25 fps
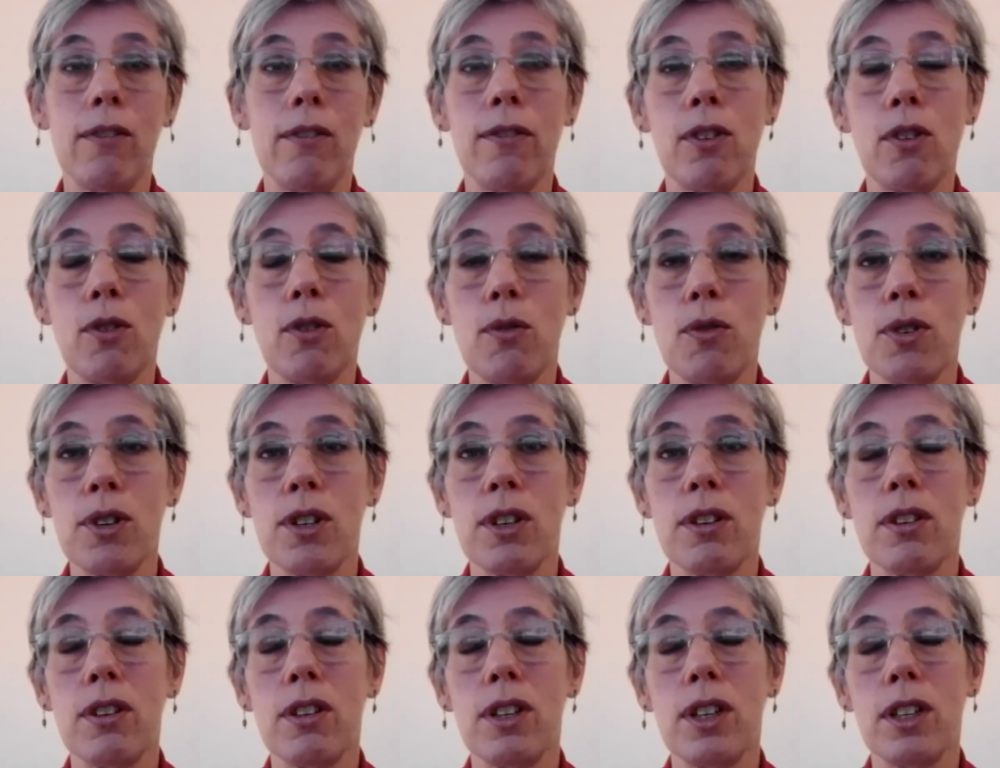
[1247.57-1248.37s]
of
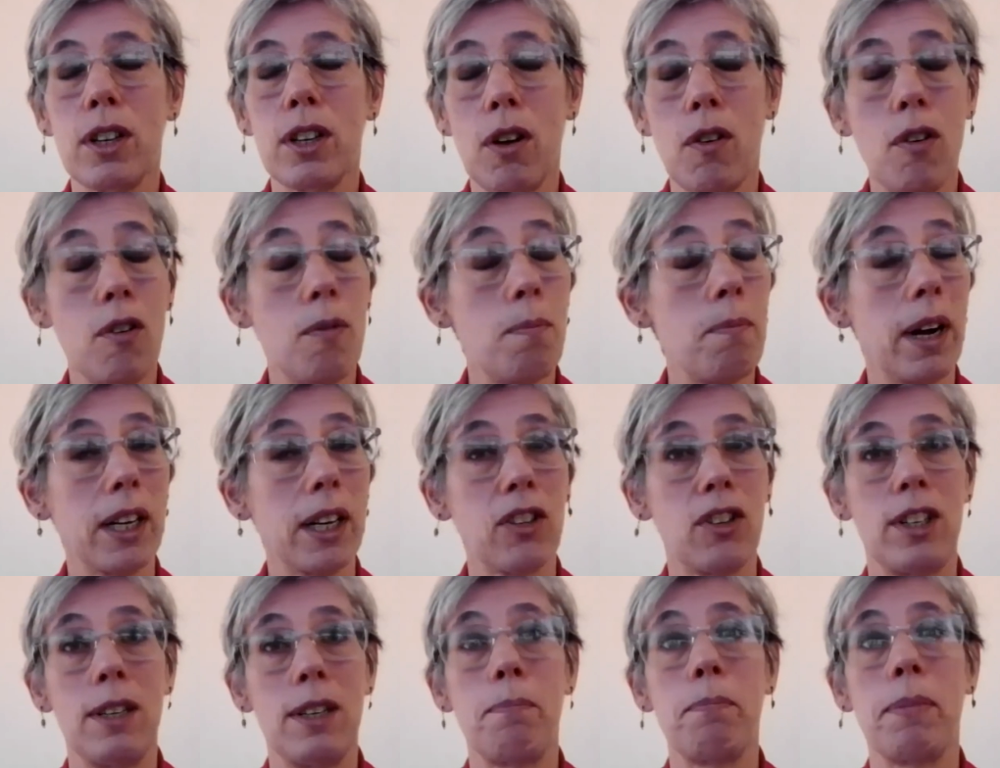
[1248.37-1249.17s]
course, so
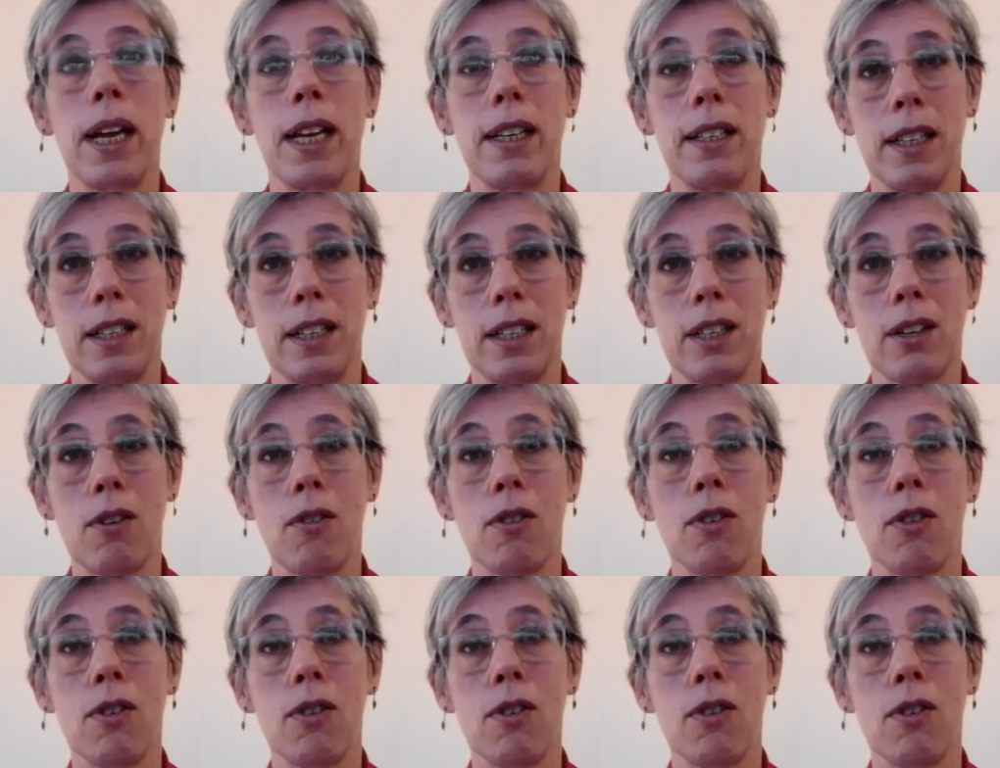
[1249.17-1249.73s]
much depends